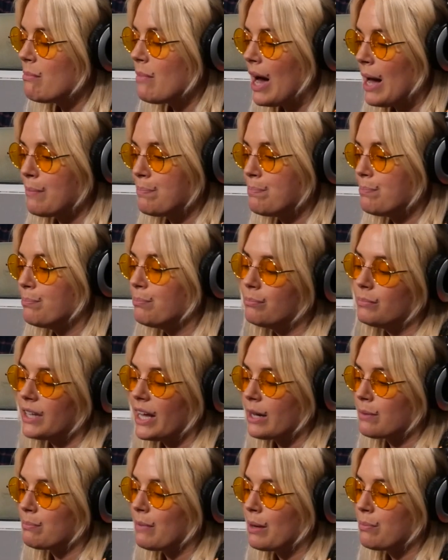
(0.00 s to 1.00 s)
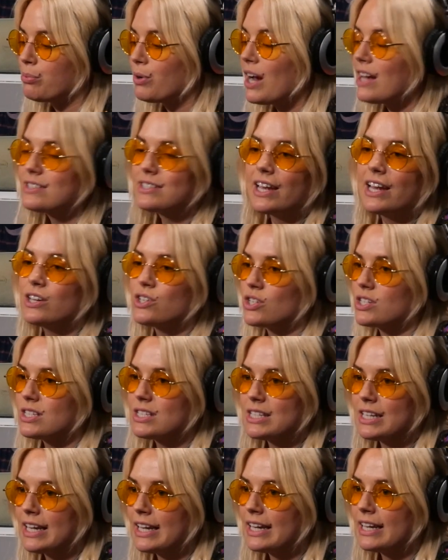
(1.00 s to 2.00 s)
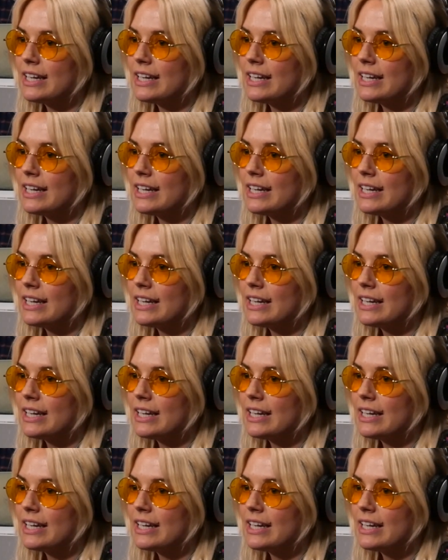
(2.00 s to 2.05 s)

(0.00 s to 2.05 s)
my, like, my press agency.